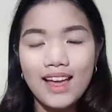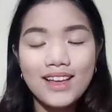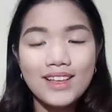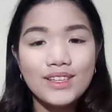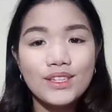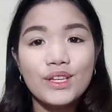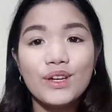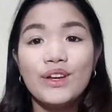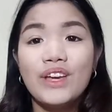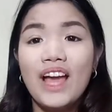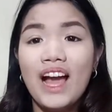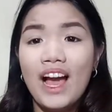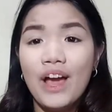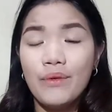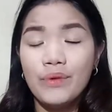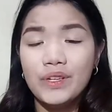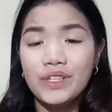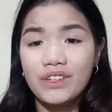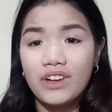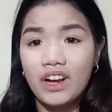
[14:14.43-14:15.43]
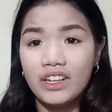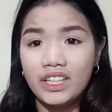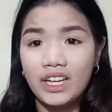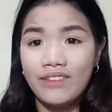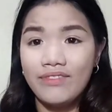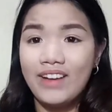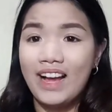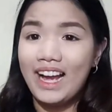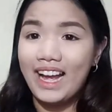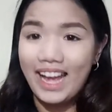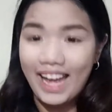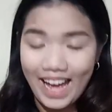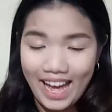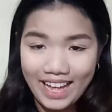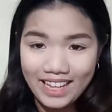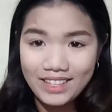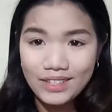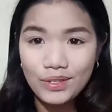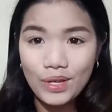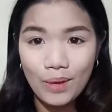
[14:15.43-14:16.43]
So yeah, I was cut off
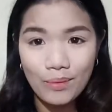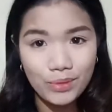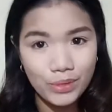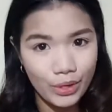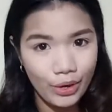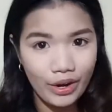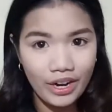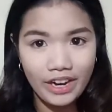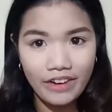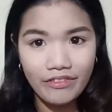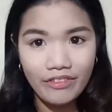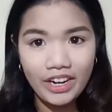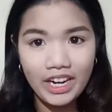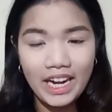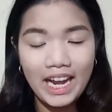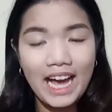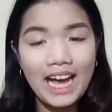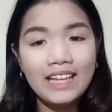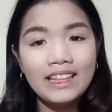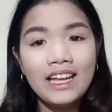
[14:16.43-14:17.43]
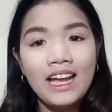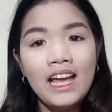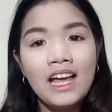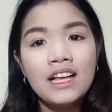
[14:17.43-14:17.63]
again, so I'm sorry for that.